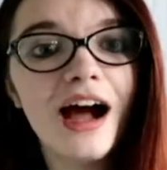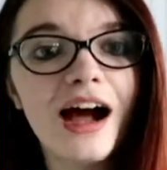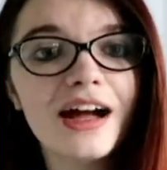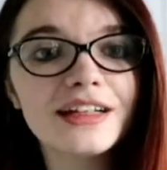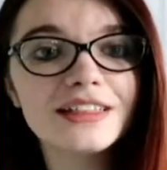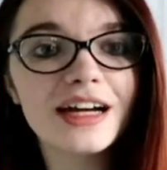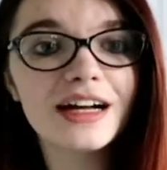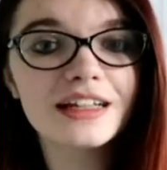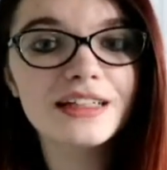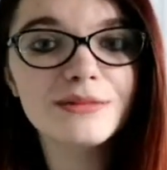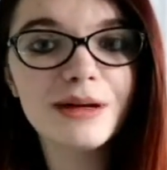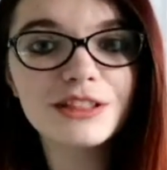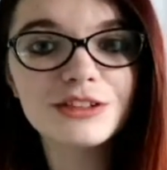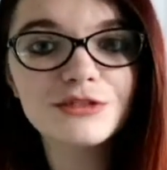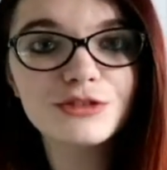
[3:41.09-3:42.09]
And I can
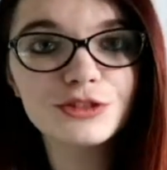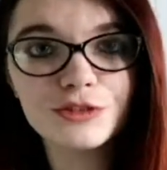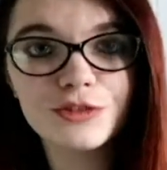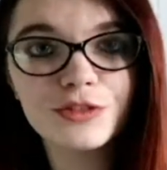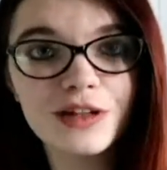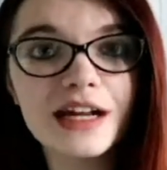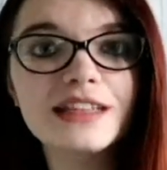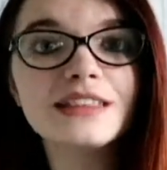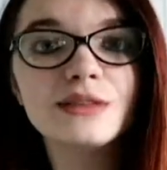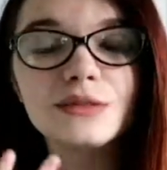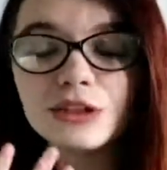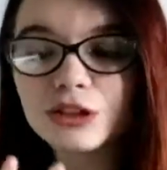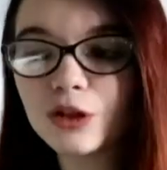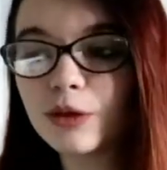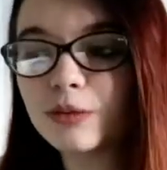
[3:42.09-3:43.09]
imagine for other fans it
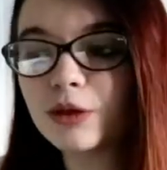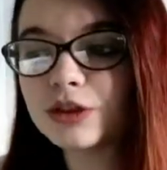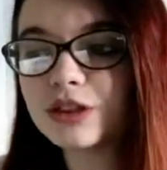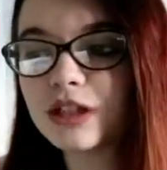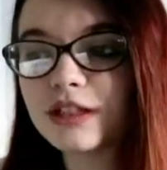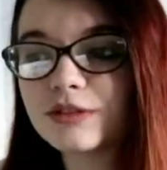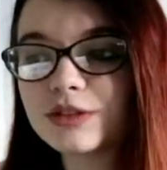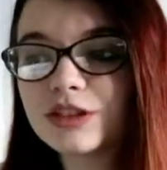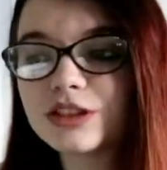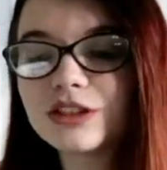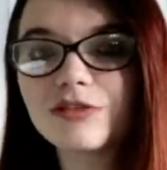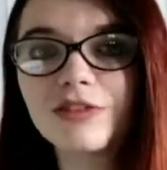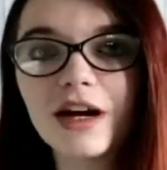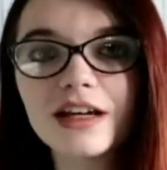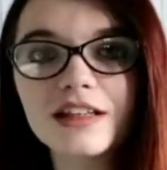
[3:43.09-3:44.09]
was so emotional, and it was just
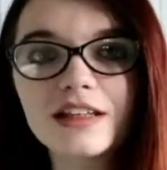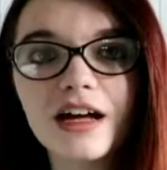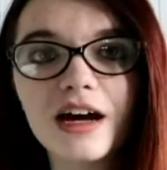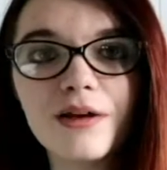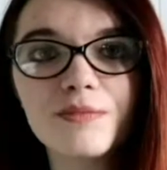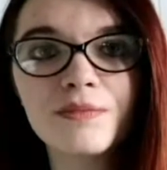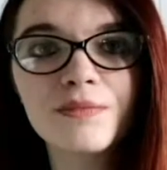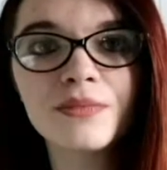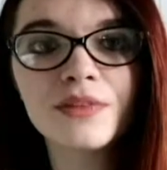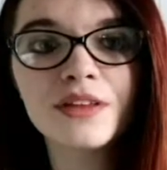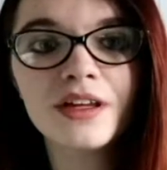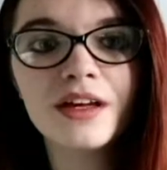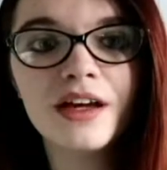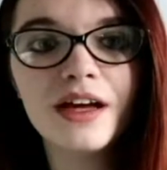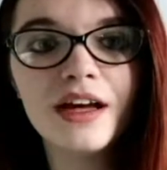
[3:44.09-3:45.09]
the fact that
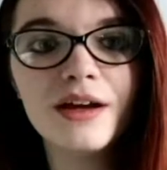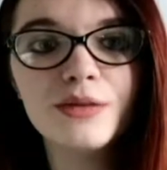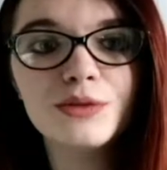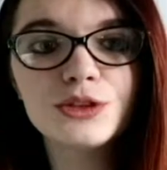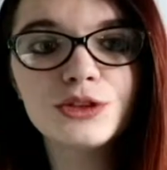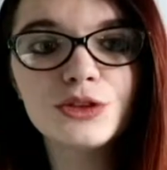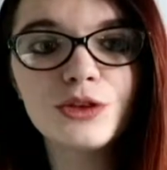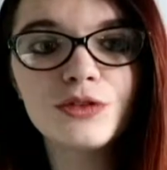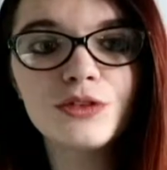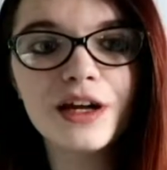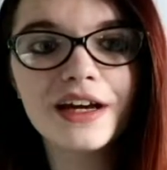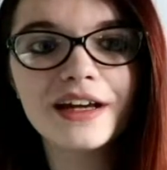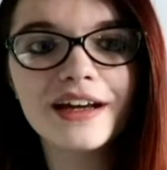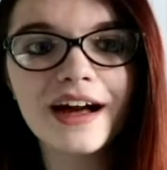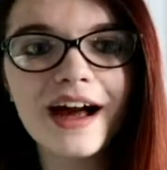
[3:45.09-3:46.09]
it was sort of
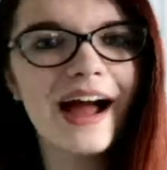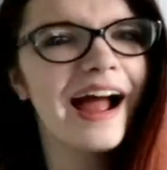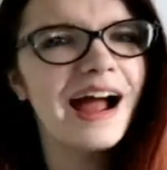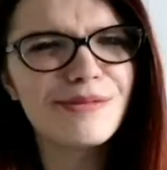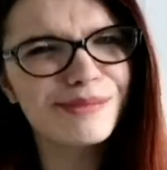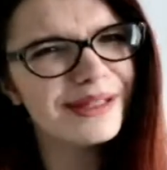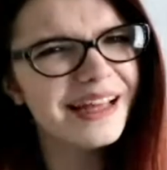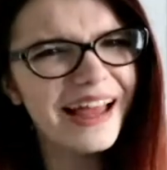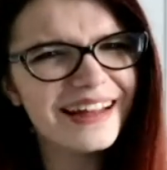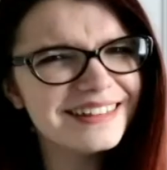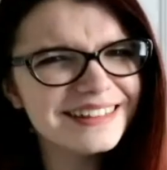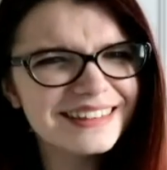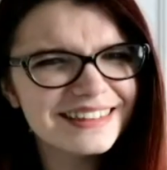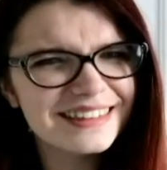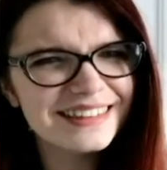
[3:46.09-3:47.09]
like a happy
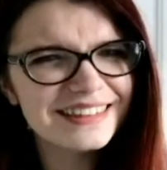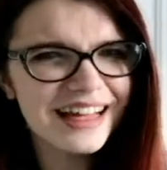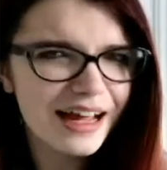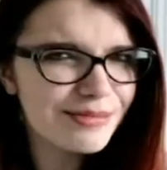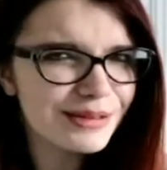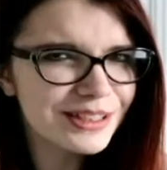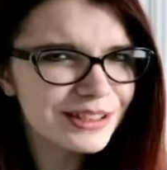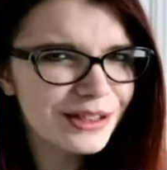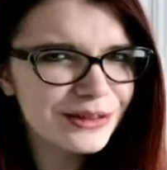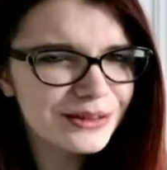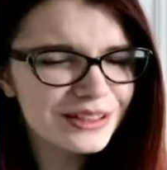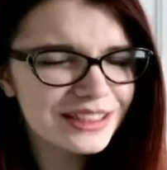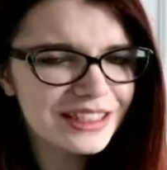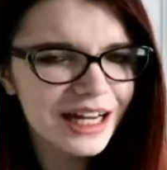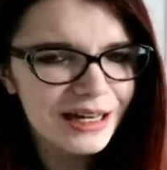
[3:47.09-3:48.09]
ending
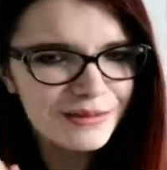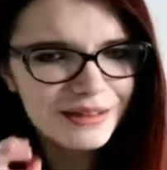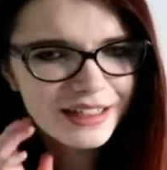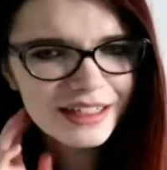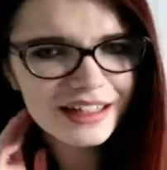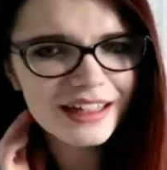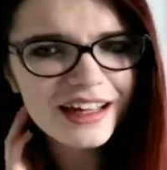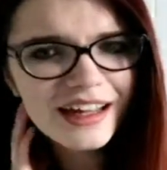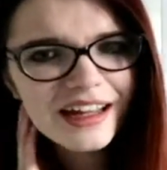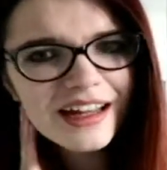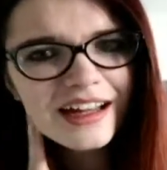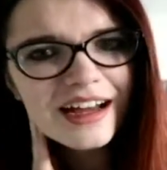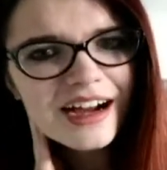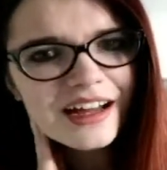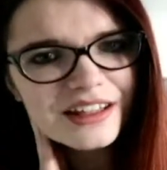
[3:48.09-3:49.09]
episode type thing,
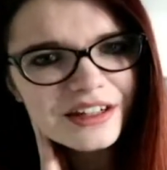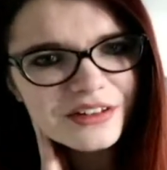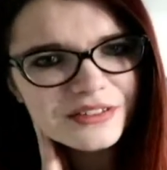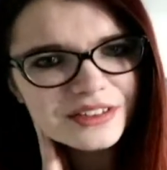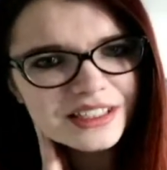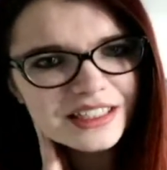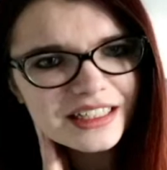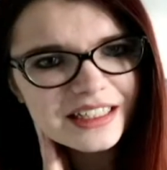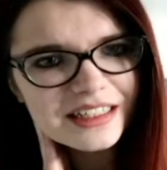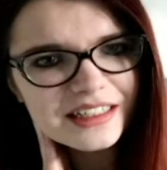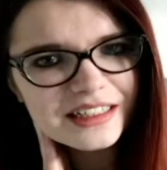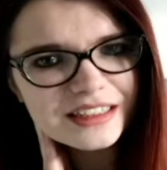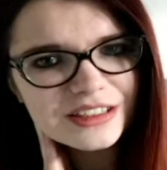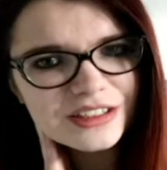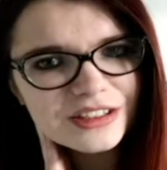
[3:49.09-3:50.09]
and then obviously
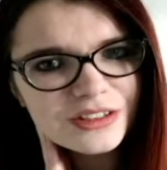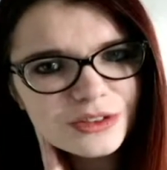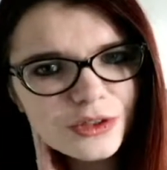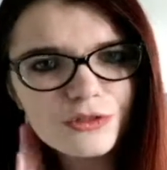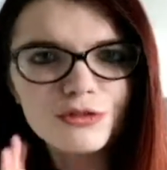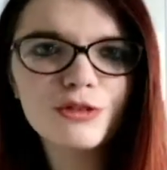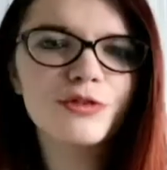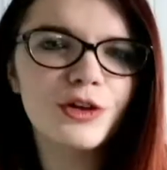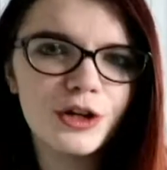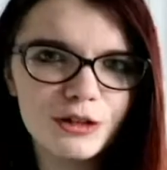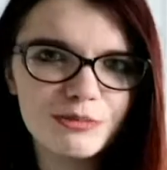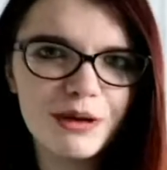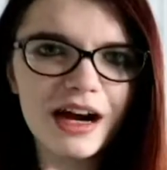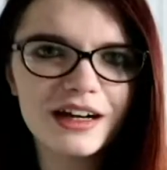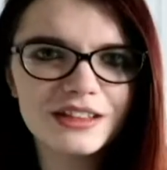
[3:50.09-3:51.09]
it's sort of
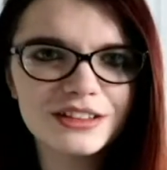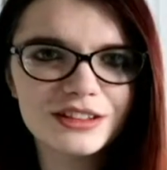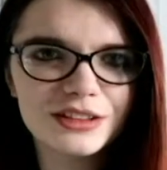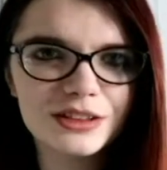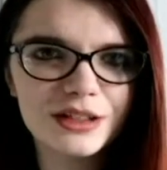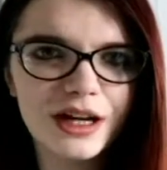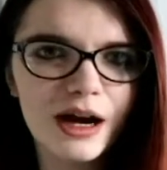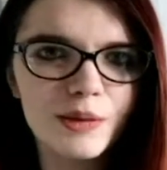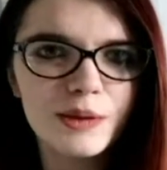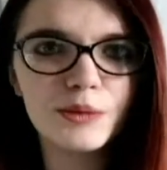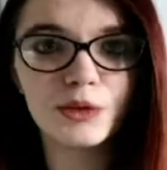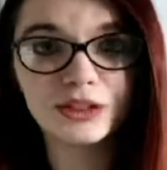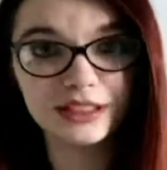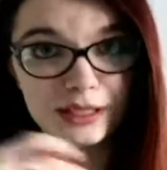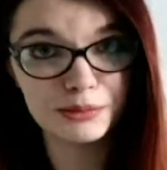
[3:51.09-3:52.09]
reverted back to how it
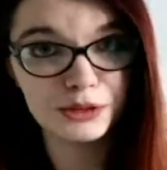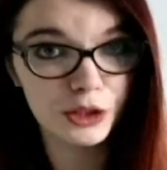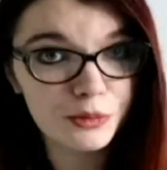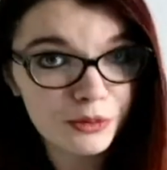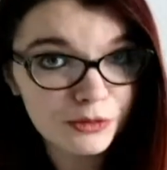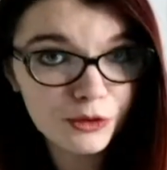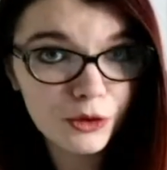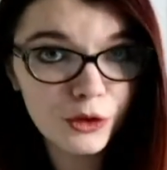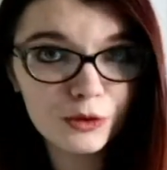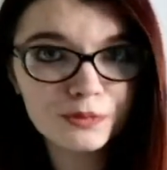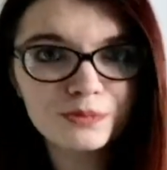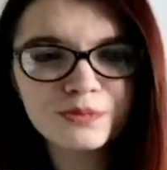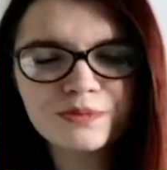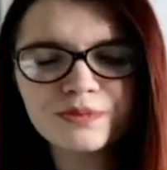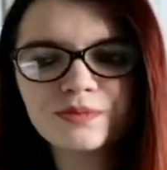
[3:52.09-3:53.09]
was the episode
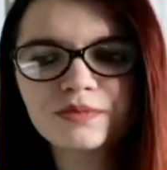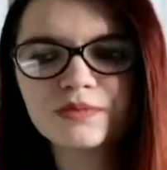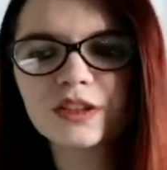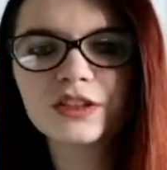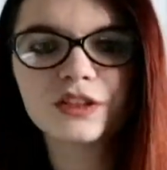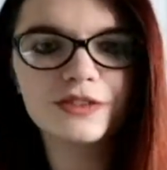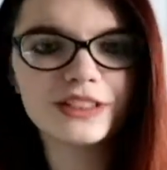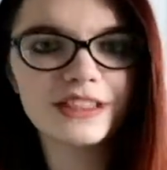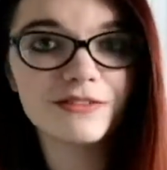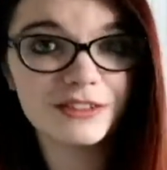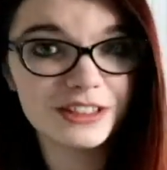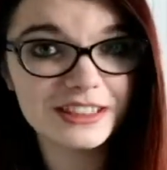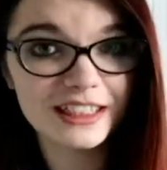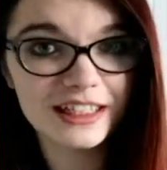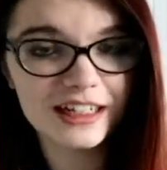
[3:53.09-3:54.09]
before, because obviously
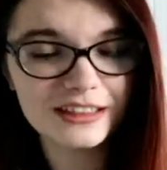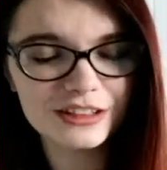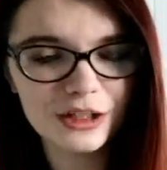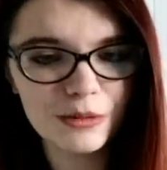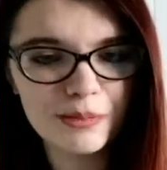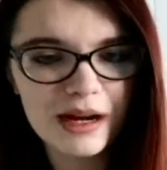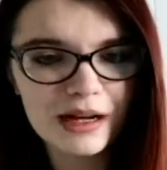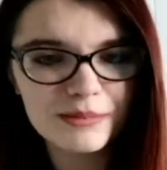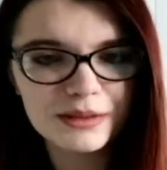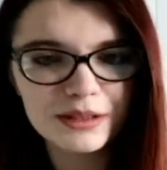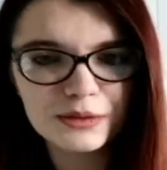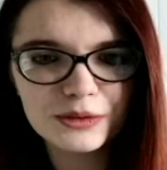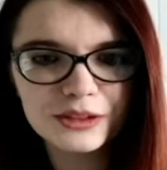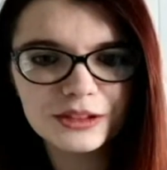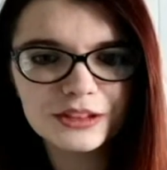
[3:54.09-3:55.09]
everything had to go back. But
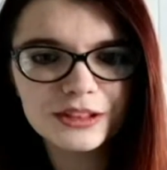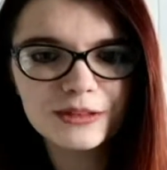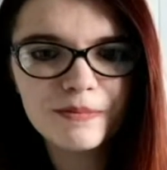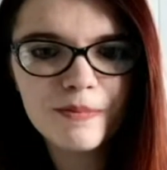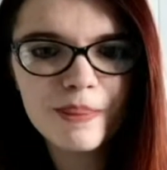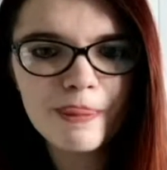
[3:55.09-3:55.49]
it was